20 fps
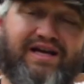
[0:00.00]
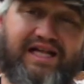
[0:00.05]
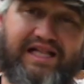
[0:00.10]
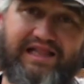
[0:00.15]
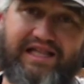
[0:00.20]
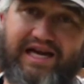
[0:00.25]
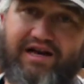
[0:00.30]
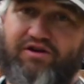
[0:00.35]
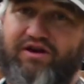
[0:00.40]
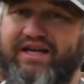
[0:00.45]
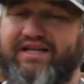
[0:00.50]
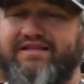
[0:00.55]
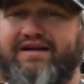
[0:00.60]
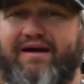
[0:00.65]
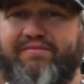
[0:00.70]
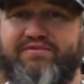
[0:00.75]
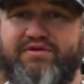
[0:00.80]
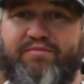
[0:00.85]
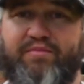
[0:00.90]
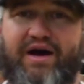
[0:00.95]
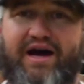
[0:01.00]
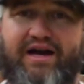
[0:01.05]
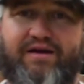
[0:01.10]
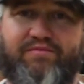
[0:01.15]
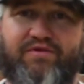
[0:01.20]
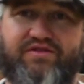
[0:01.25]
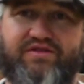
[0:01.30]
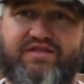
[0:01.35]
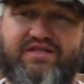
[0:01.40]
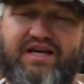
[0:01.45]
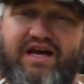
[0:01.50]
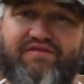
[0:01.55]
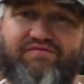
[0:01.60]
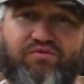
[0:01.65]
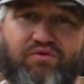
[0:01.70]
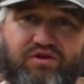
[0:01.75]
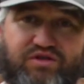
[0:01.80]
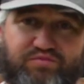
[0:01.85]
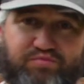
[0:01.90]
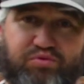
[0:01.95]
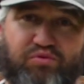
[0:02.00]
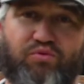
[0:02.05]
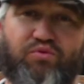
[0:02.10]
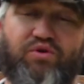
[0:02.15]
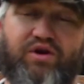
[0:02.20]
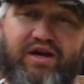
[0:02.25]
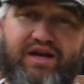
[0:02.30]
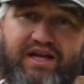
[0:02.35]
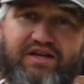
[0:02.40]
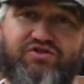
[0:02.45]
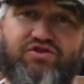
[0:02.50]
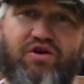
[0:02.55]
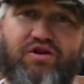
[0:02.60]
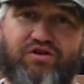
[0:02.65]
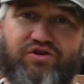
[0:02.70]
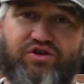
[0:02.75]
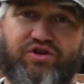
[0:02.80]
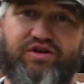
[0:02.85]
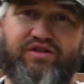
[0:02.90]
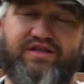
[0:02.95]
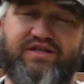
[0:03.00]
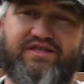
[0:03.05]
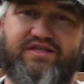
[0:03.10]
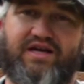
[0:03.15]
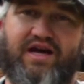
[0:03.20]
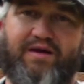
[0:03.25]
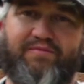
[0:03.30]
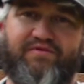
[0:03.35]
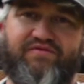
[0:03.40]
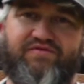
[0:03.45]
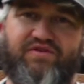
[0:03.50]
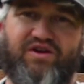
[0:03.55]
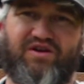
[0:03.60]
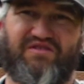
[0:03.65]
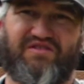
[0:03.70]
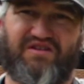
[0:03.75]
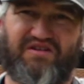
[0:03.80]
Clarity top to bottom on the South Fork's pretty darn good this time of year.